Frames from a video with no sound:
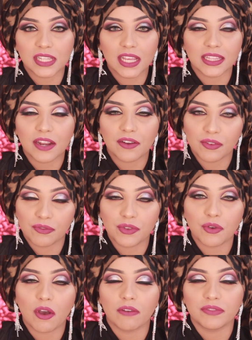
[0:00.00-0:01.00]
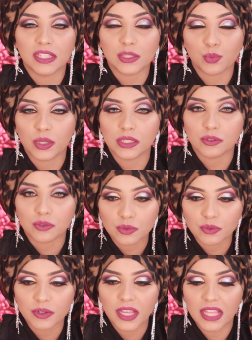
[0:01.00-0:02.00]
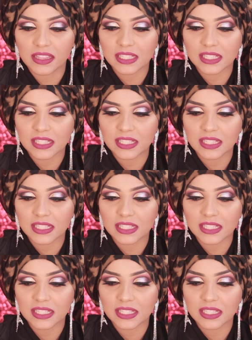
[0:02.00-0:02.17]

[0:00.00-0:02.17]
done a review of this one too.